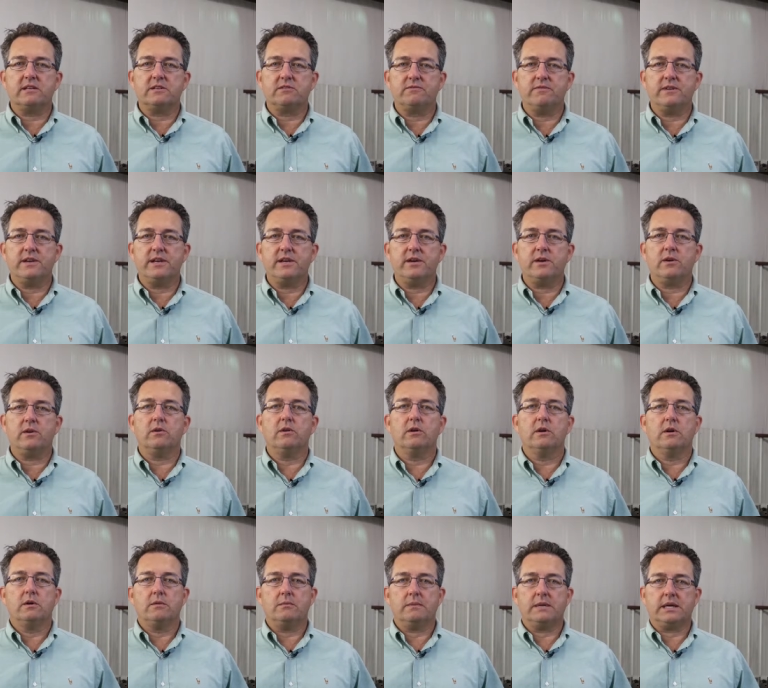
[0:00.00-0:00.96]
this video
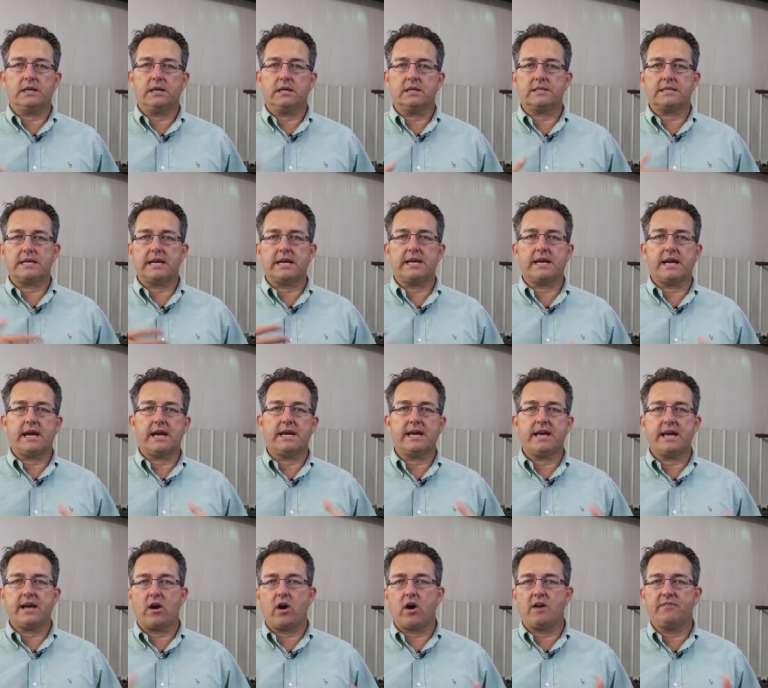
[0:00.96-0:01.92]
because I,
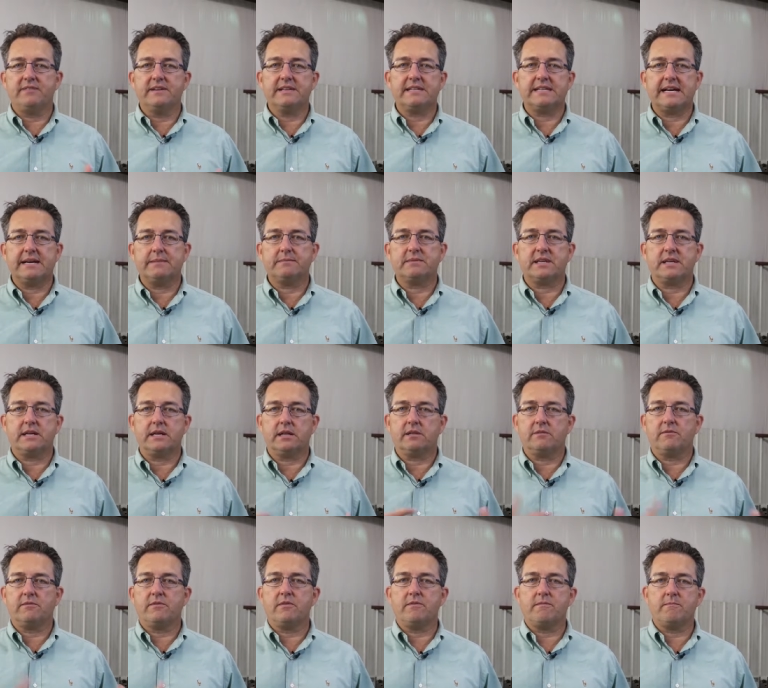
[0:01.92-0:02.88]
I oftentimes I get
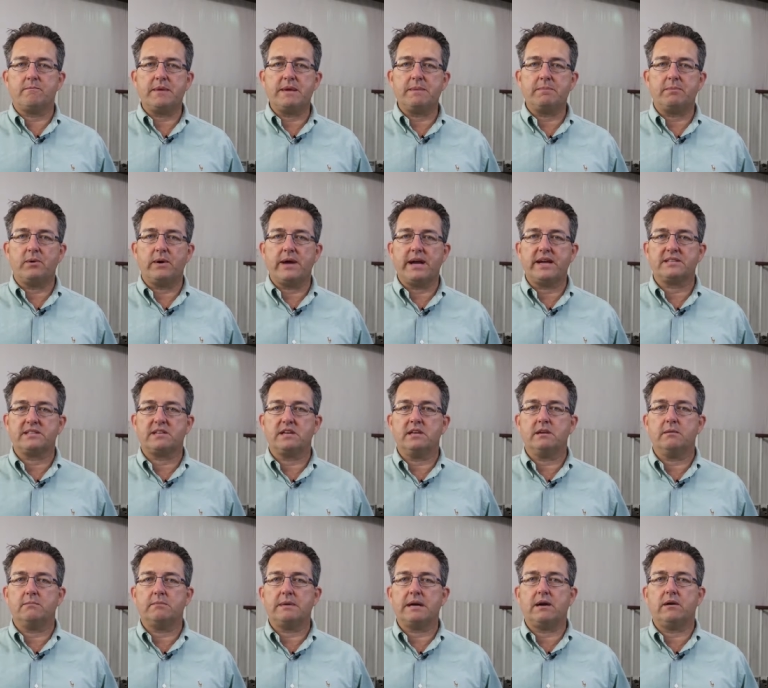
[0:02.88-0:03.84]
people asking
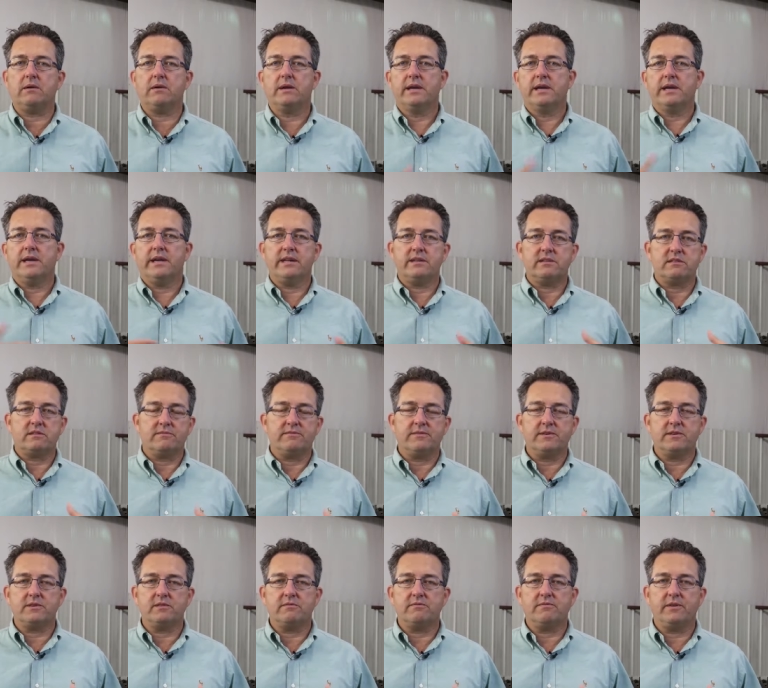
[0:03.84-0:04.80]
about
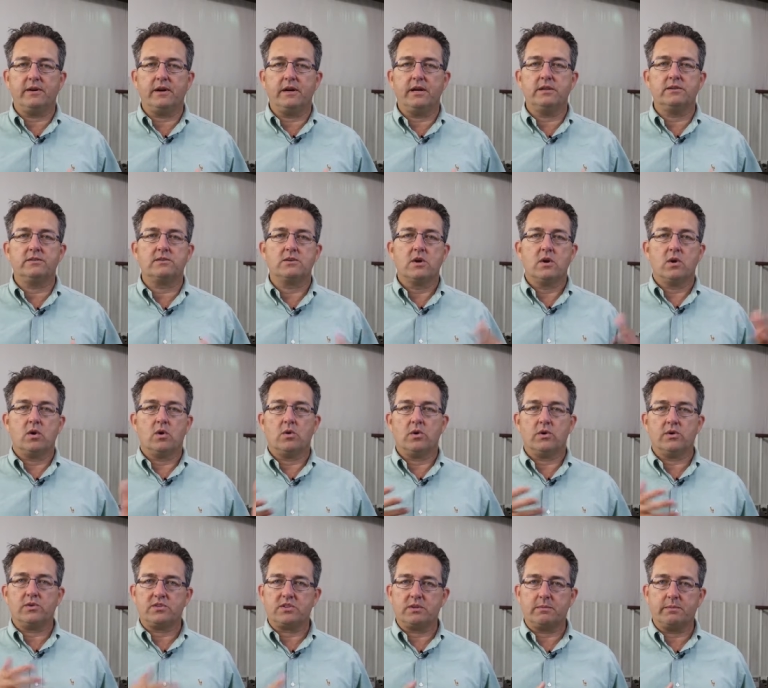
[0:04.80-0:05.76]
insufficient funds,
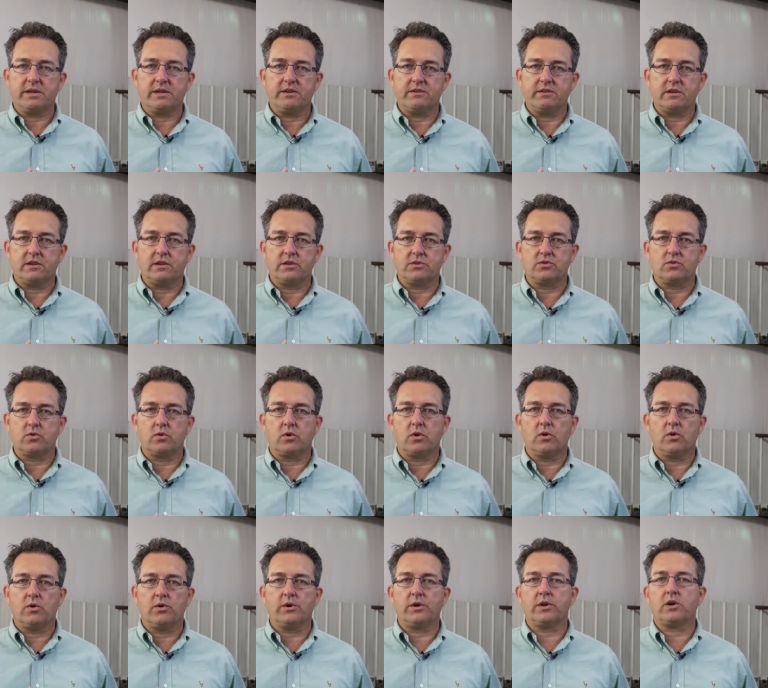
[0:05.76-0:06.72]
or somebody, a store
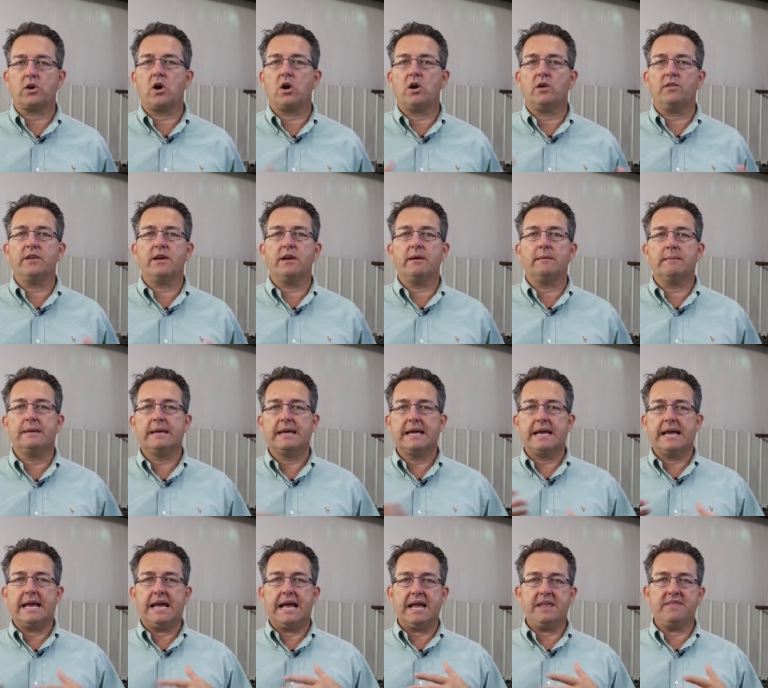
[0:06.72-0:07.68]
owner called them,
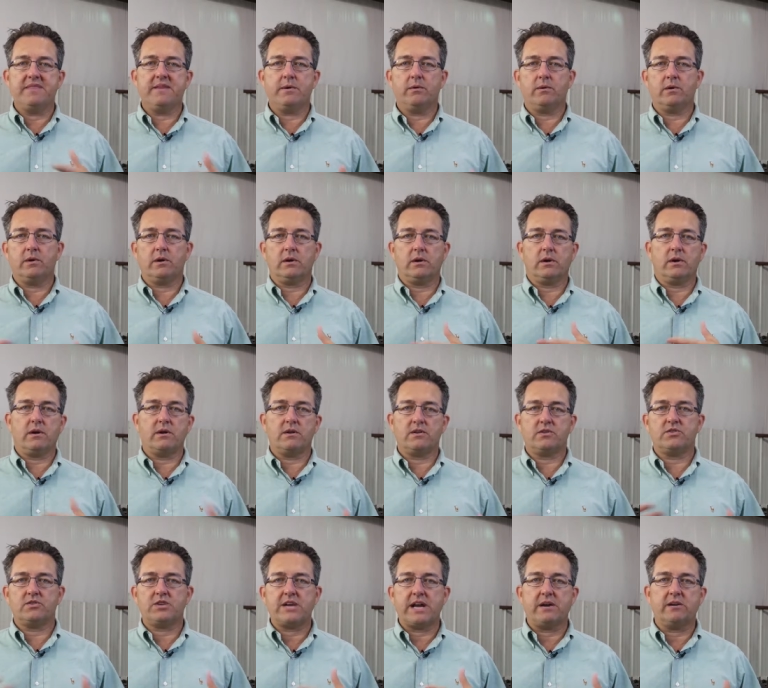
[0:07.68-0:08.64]
and they were
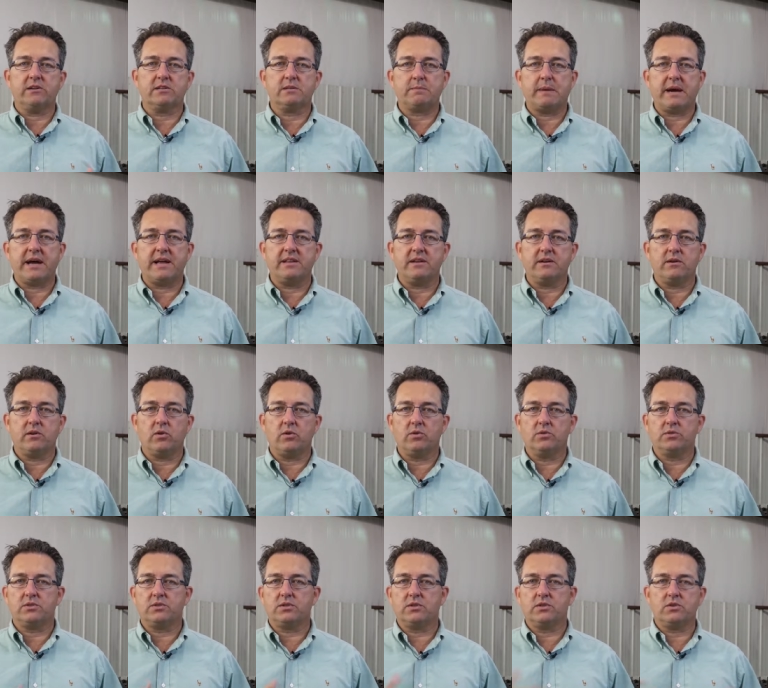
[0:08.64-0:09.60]
challenged by the
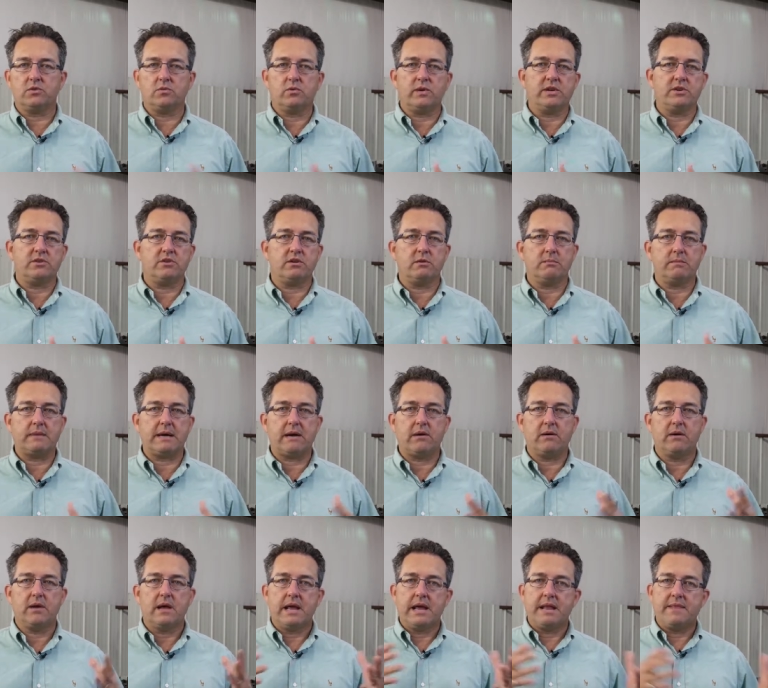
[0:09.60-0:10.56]
whole situation about
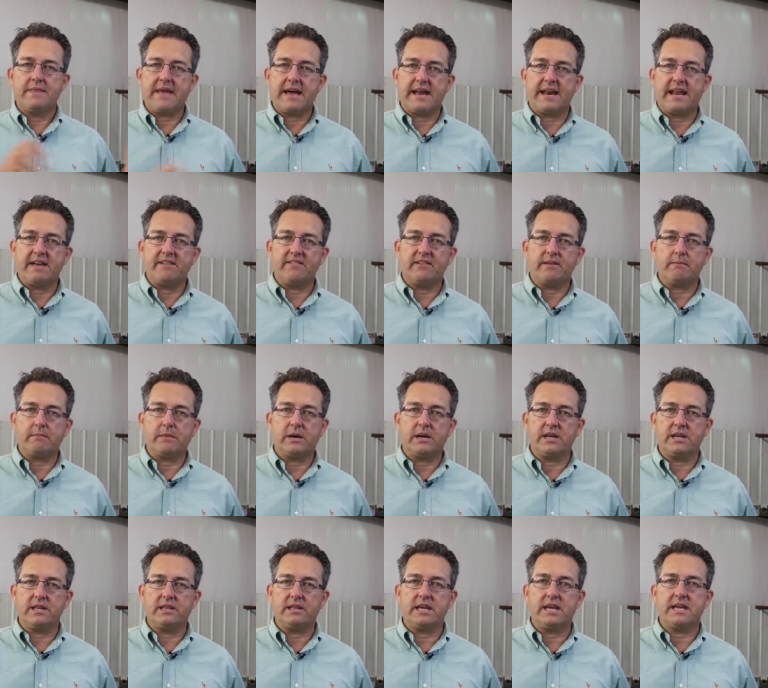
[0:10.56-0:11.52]
not having
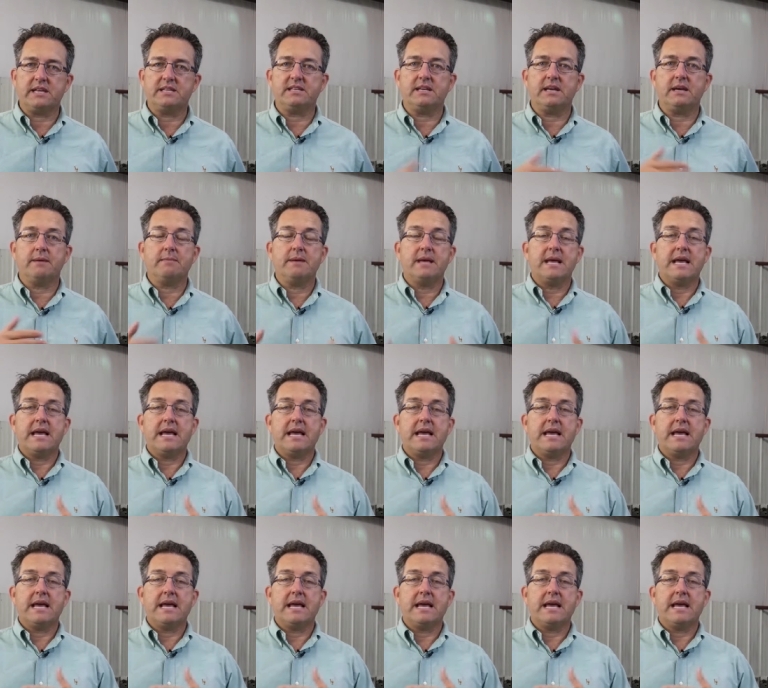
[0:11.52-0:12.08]
money in the ATM